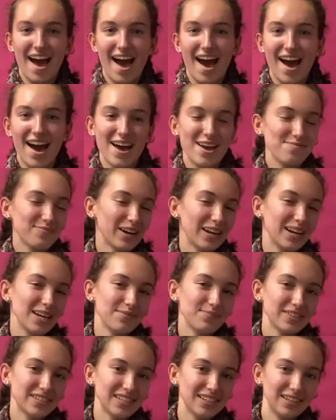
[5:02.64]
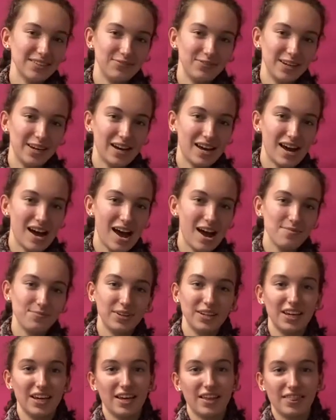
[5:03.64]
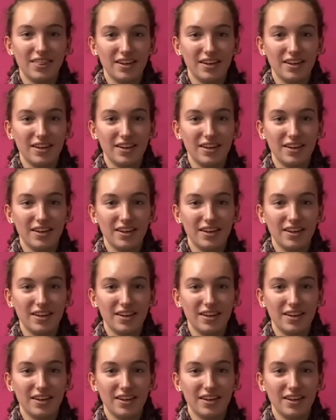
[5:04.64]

Hi, my name is Olivia. I'm a year